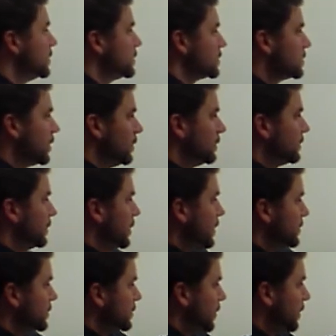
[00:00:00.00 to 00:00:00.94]
So
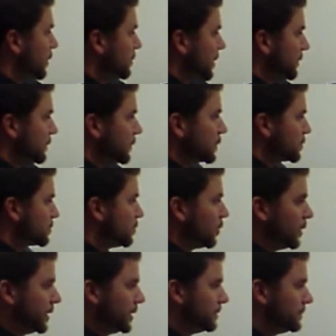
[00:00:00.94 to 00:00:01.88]
I'll start at my first
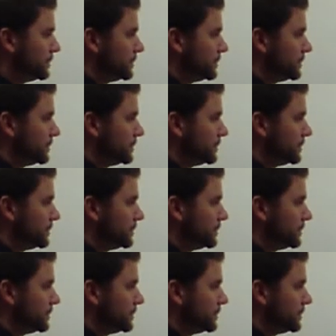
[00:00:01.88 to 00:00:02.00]
point,